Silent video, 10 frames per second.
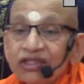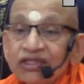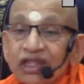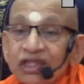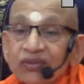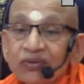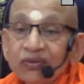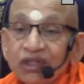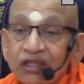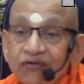But
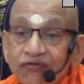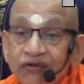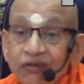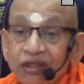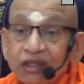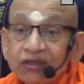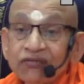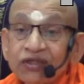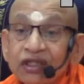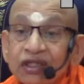Shishya is only
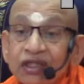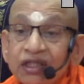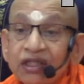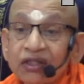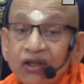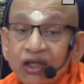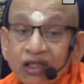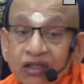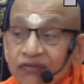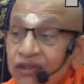familiar with the
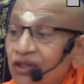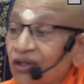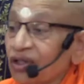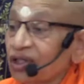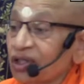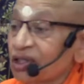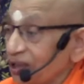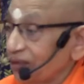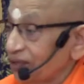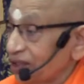knowledge of the
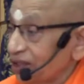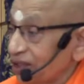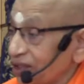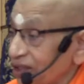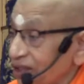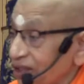non-self, that's all